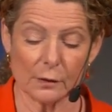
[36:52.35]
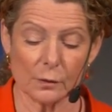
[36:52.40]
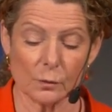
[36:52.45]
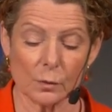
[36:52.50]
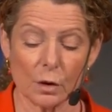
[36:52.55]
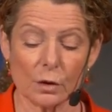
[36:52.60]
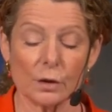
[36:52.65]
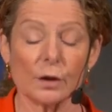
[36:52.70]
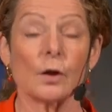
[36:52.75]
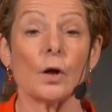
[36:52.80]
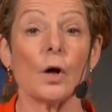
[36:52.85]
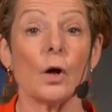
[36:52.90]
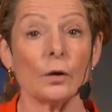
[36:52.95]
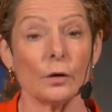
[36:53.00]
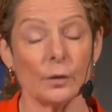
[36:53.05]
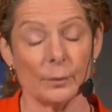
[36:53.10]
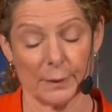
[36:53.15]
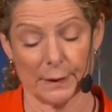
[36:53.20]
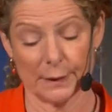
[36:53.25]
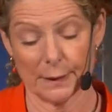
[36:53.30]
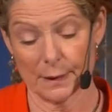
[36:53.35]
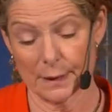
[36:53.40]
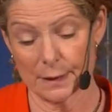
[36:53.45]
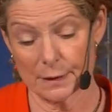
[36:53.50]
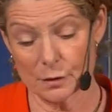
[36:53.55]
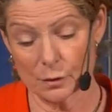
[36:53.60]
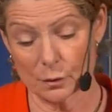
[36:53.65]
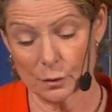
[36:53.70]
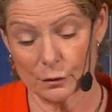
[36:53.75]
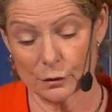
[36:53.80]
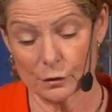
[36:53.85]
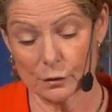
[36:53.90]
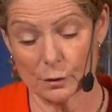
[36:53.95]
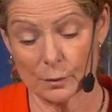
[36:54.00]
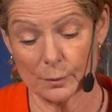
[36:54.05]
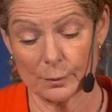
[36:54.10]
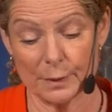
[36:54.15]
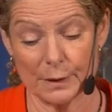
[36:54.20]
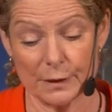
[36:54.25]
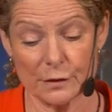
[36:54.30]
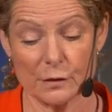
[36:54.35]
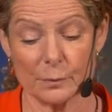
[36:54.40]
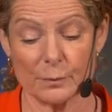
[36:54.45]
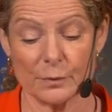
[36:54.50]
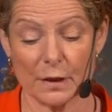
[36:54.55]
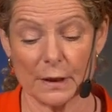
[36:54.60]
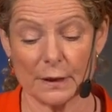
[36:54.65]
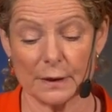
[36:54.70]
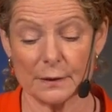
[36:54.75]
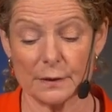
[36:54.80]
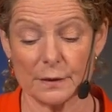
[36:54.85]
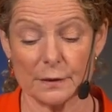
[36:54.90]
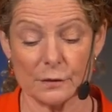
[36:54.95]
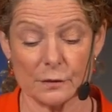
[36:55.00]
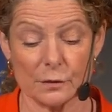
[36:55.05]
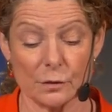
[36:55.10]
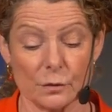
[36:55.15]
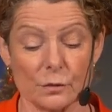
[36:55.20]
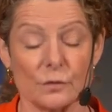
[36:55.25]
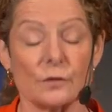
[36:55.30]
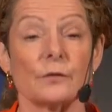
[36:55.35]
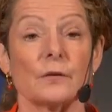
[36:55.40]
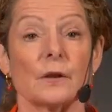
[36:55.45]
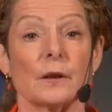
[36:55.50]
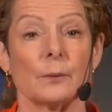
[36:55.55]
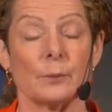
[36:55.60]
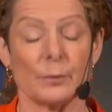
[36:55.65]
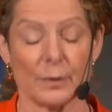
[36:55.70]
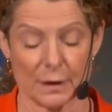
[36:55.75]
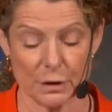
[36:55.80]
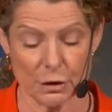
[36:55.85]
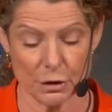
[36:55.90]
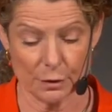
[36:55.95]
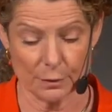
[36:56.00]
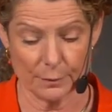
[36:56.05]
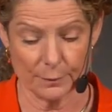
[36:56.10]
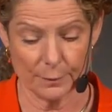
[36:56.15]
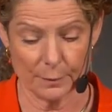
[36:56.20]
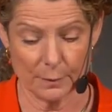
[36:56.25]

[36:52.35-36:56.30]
the world economy has also been subjected to severe pressure.